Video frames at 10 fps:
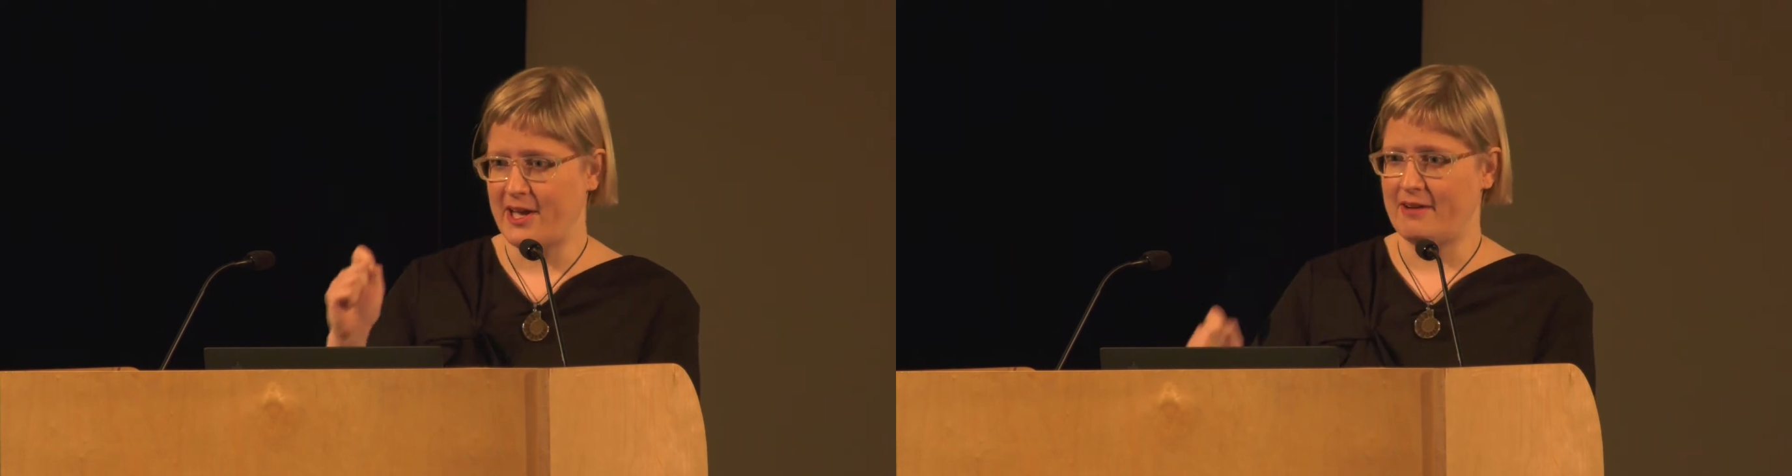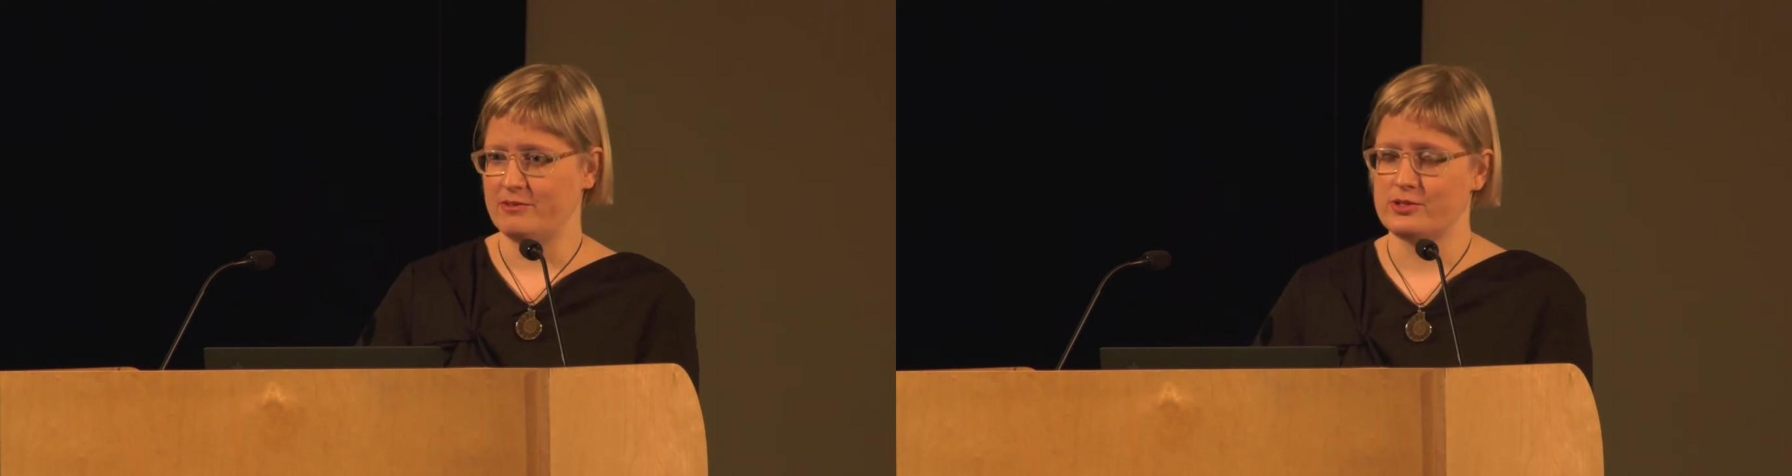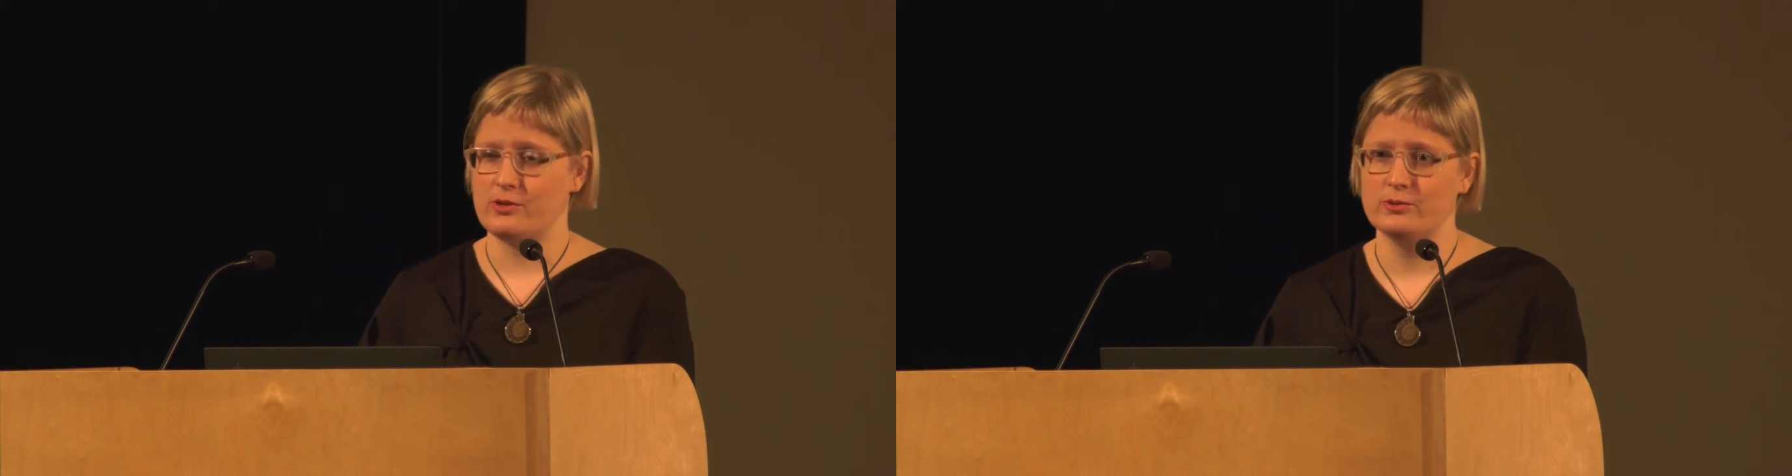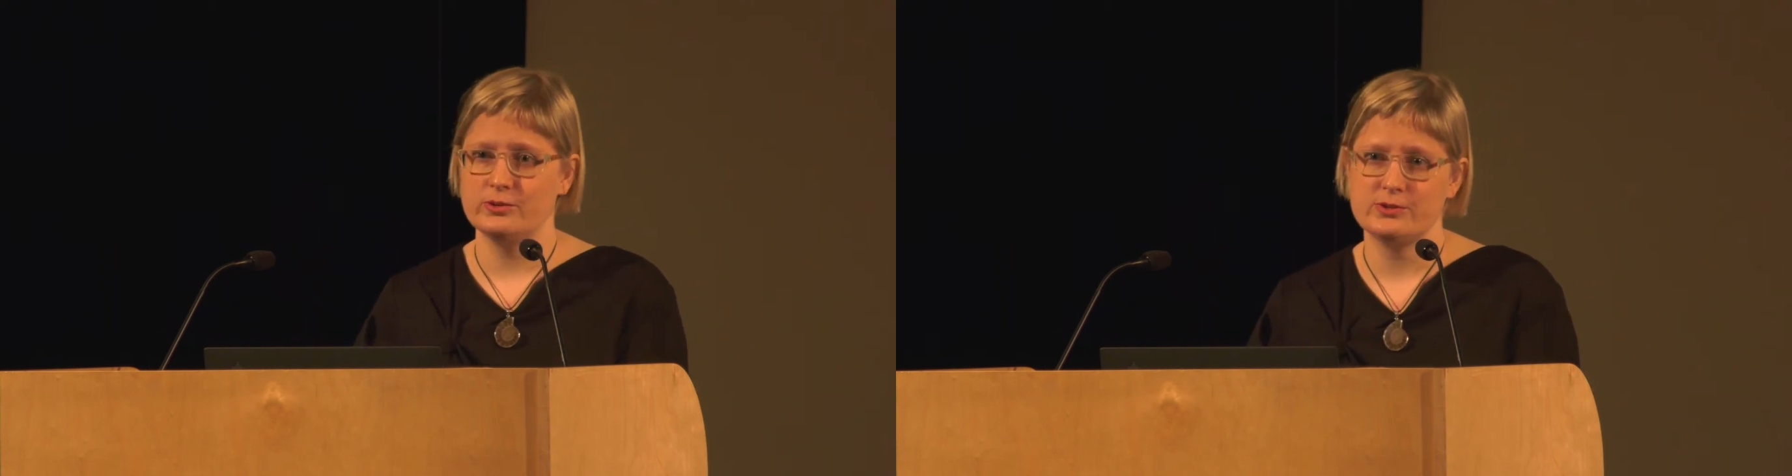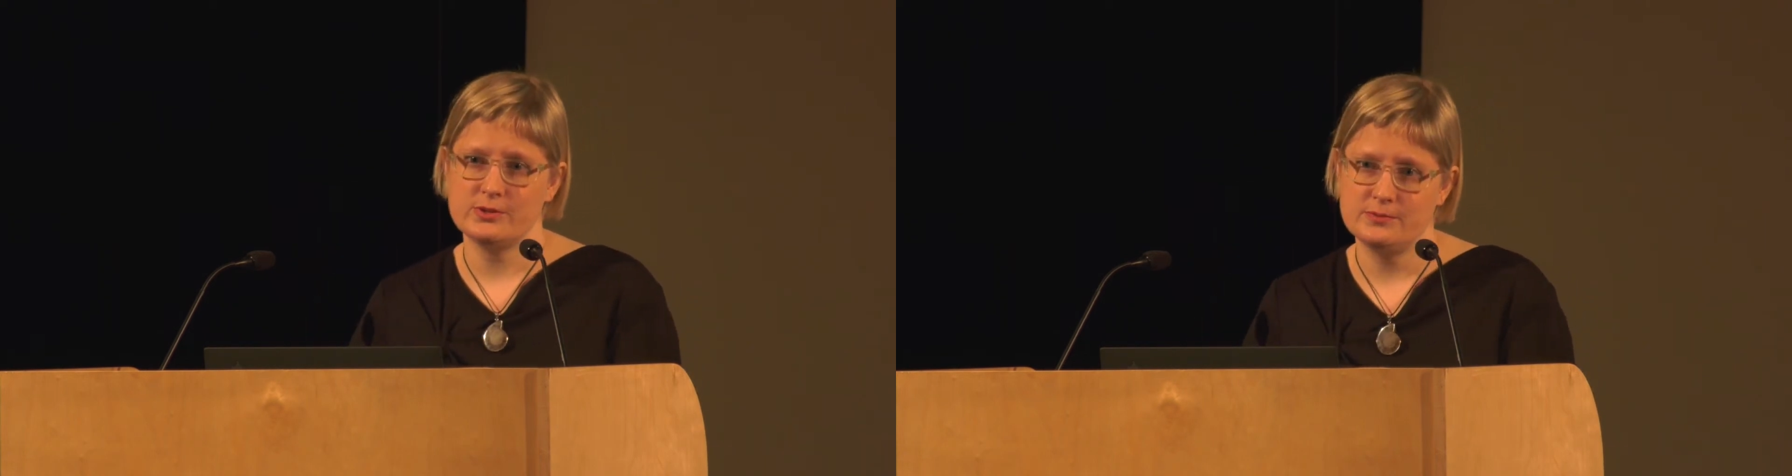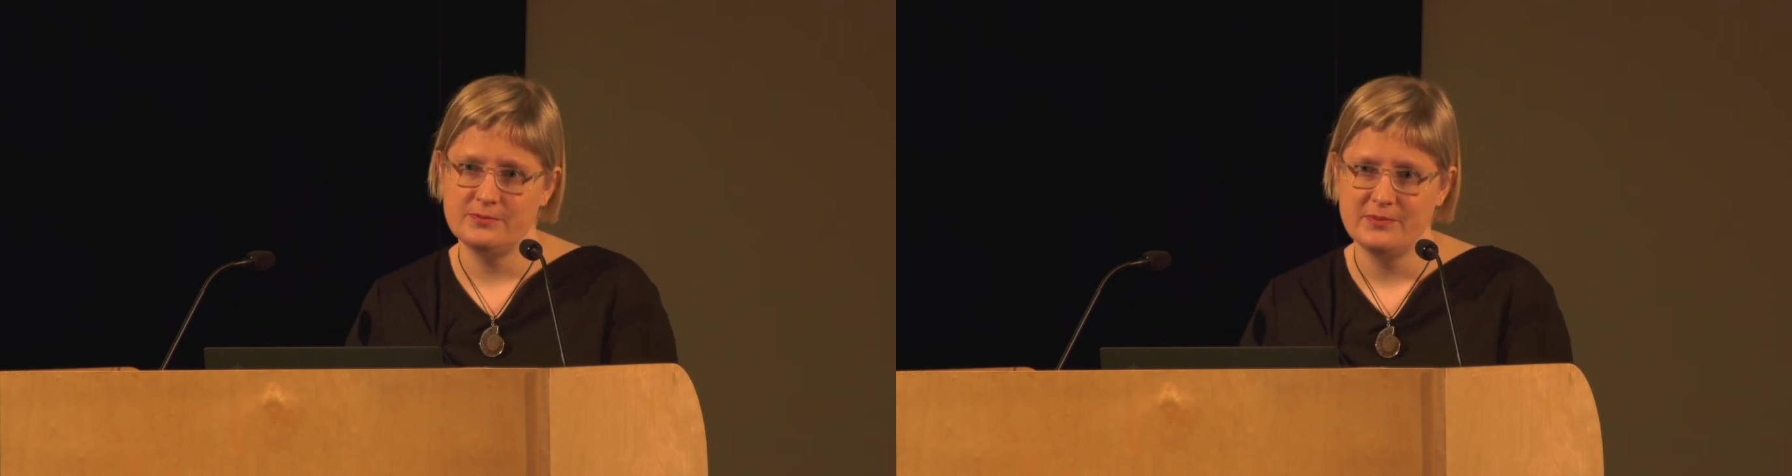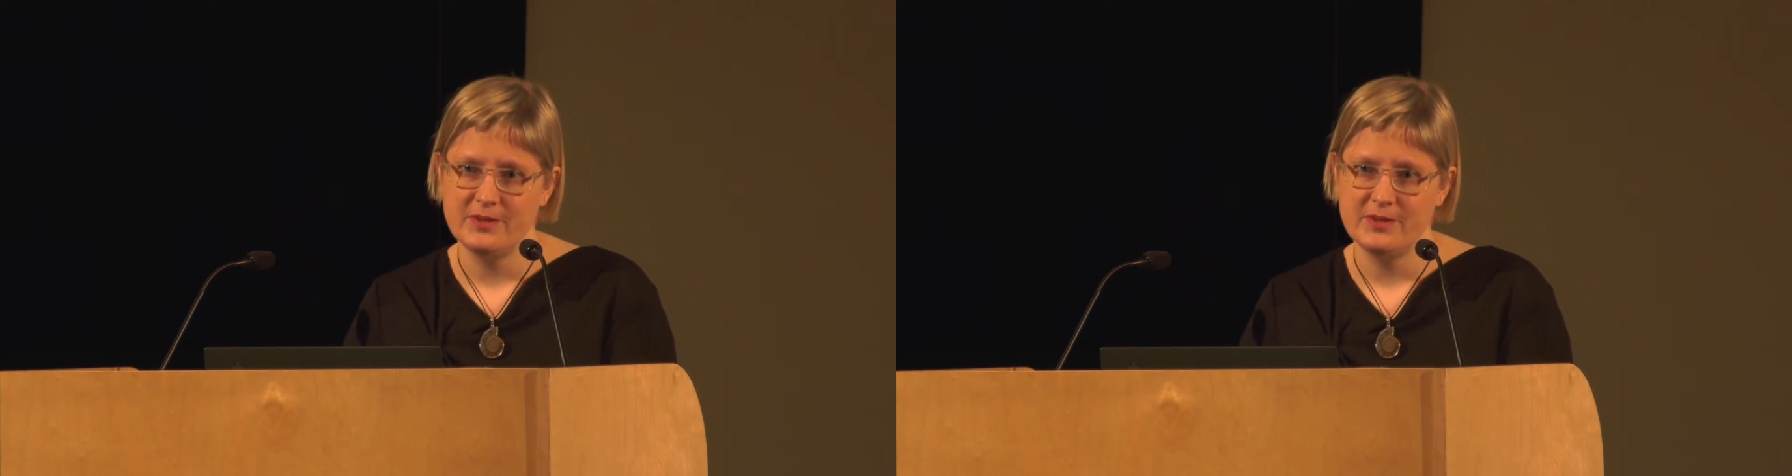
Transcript: I have the solution.